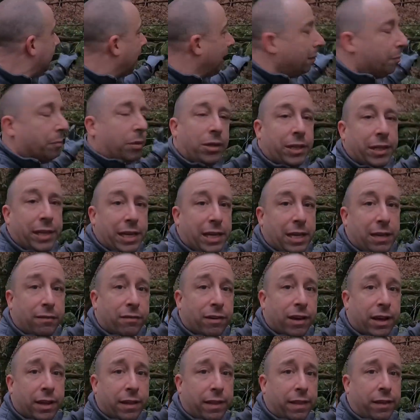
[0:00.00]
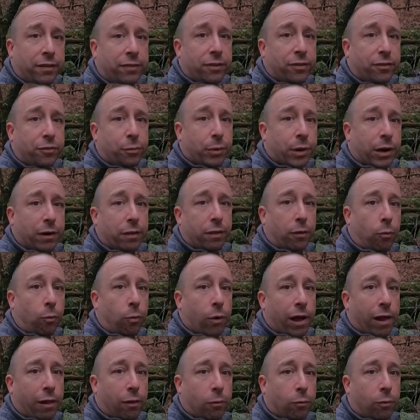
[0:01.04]
I believe this is where the
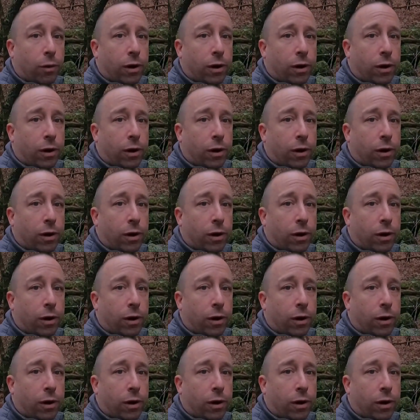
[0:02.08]
well